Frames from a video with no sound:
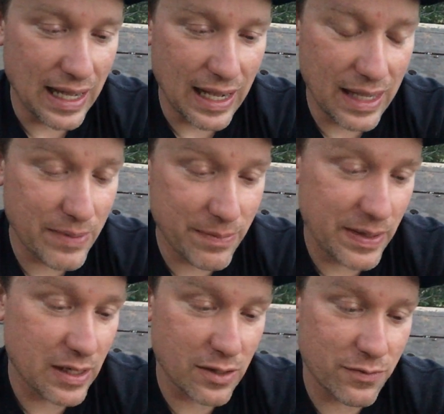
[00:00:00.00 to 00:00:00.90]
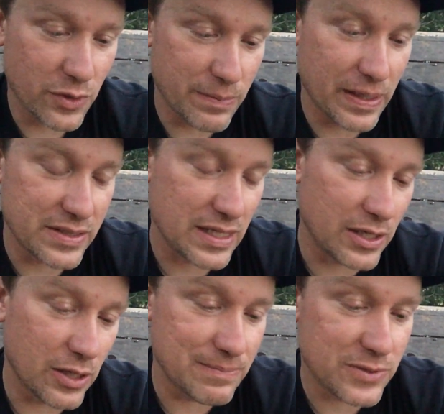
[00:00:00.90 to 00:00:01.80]
I might be 140 pounds. I don't
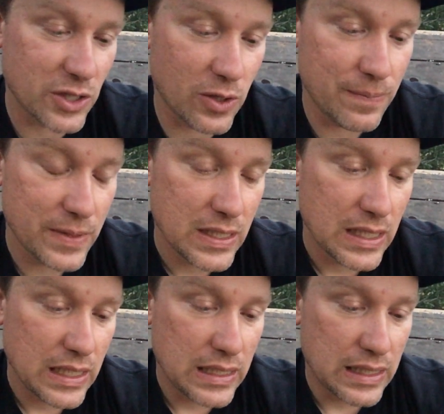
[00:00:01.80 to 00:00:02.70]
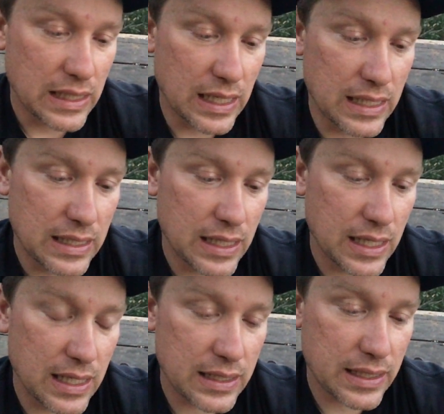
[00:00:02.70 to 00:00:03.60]
know. So
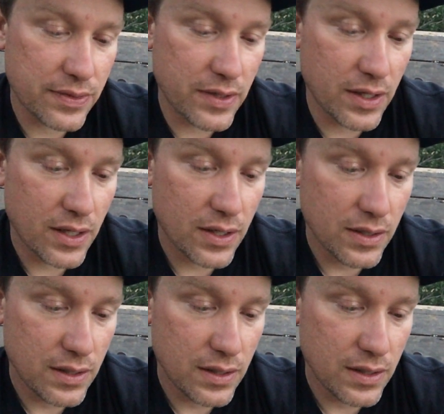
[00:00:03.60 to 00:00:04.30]
get there,